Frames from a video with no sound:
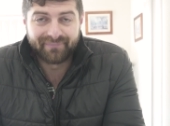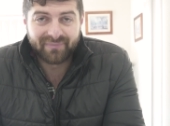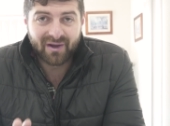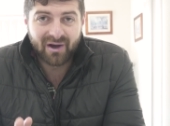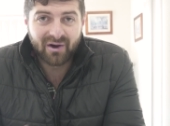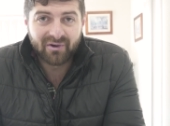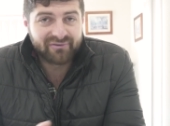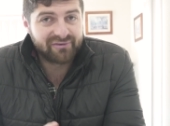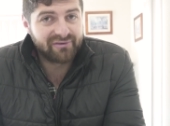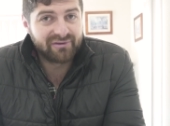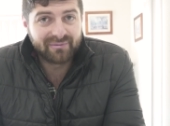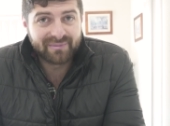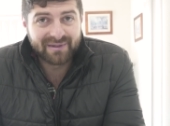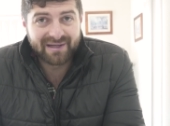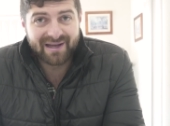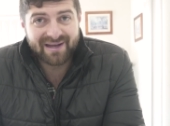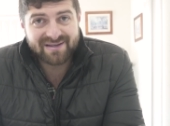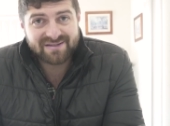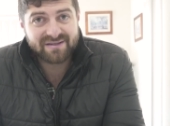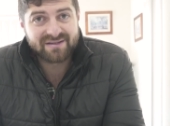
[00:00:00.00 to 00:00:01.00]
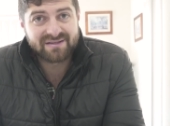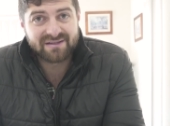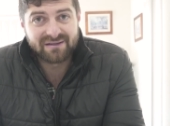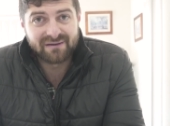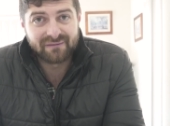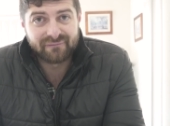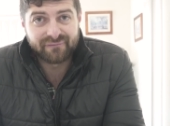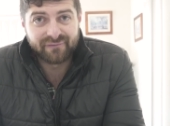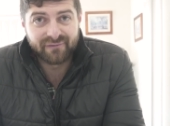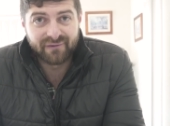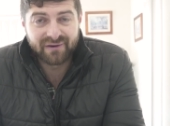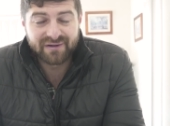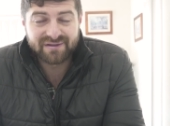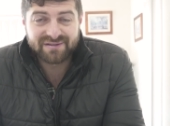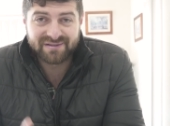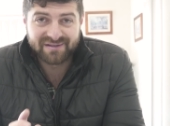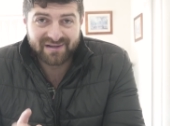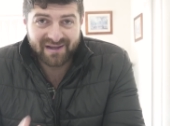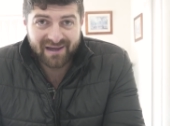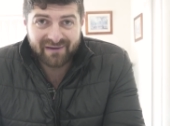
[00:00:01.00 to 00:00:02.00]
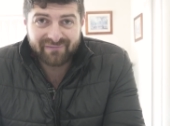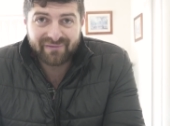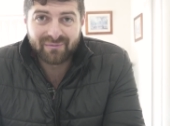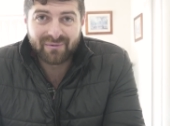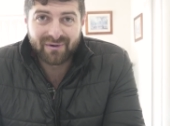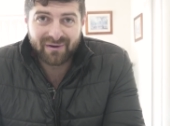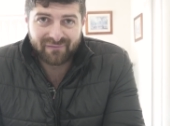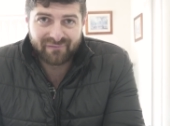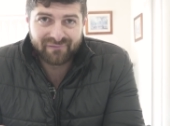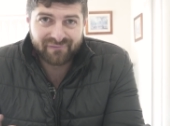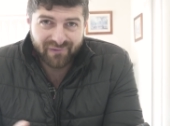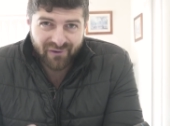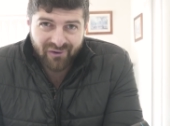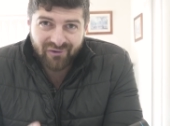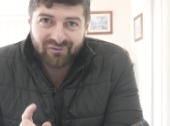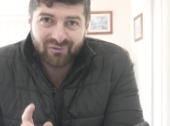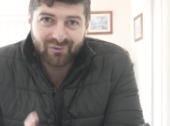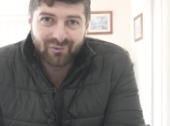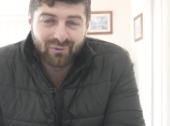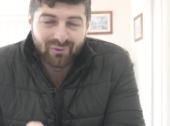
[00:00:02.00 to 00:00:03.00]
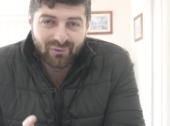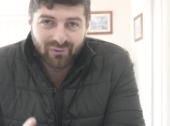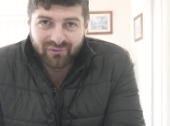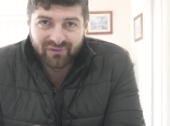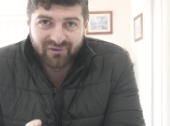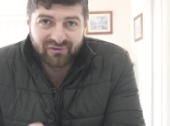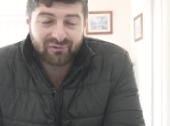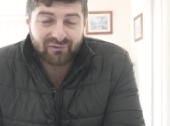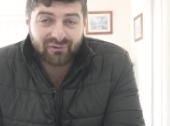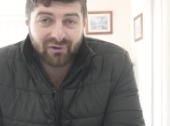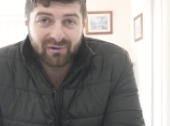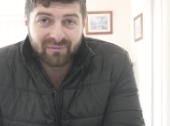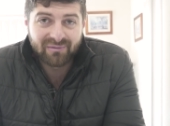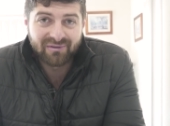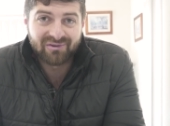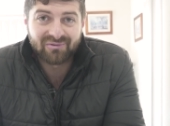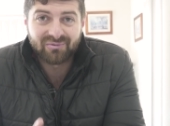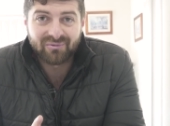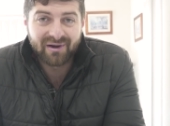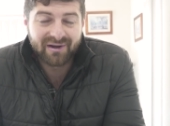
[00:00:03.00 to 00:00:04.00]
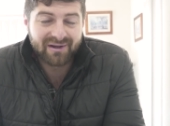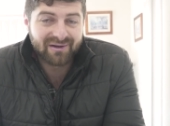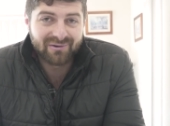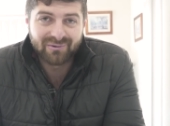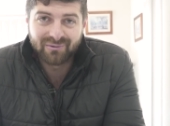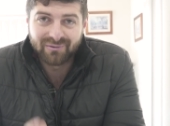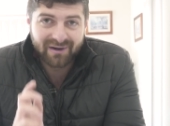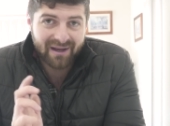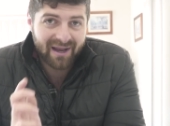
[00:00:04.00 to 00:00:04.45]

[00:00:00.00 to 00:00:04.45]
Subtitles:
I was a little bit hesitant at first, and even when I first ordered this scope with this reticle,